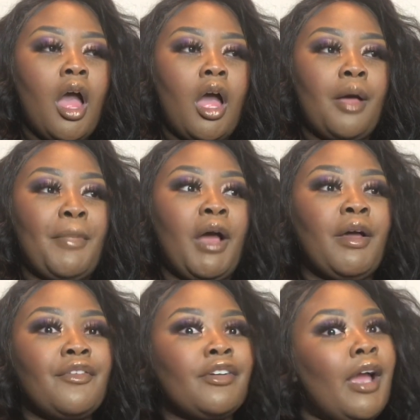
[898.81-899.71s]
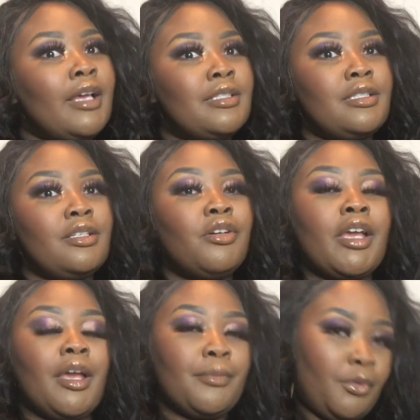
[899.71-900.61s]
However, I still
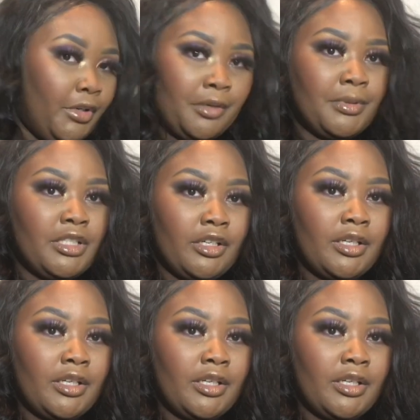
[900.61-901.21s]
am going to return